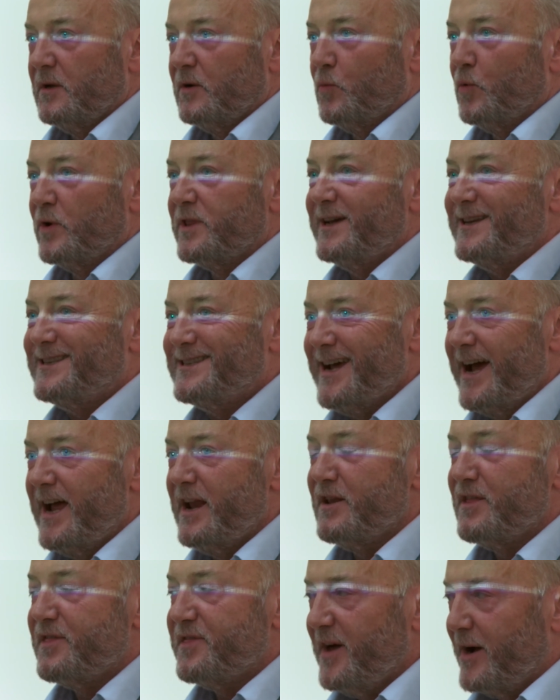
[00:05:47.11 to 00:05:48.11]
with a
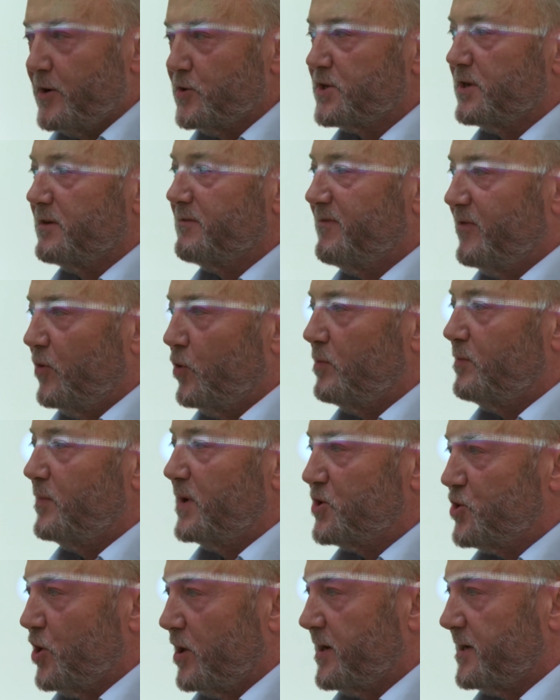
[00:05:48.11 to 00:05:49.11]
10,000 vote
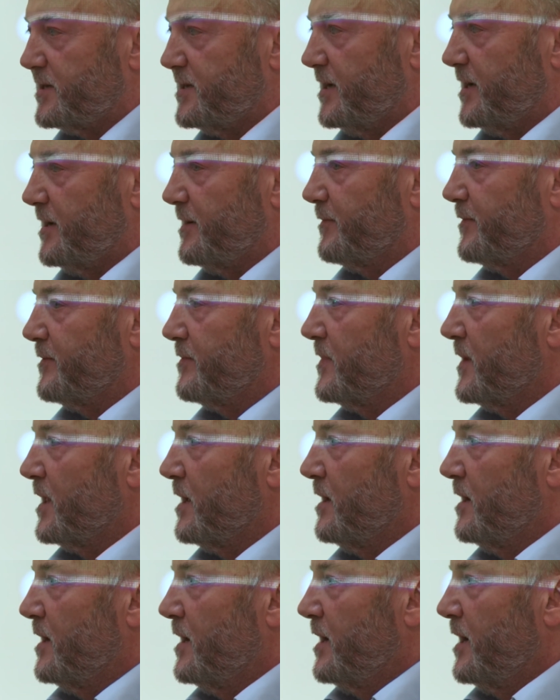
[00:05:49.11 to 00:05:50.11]
majority.
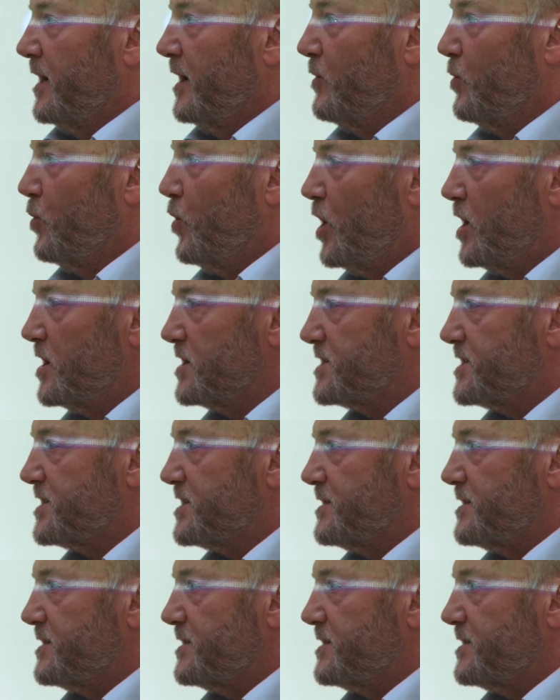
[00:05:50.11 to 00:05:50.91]
It was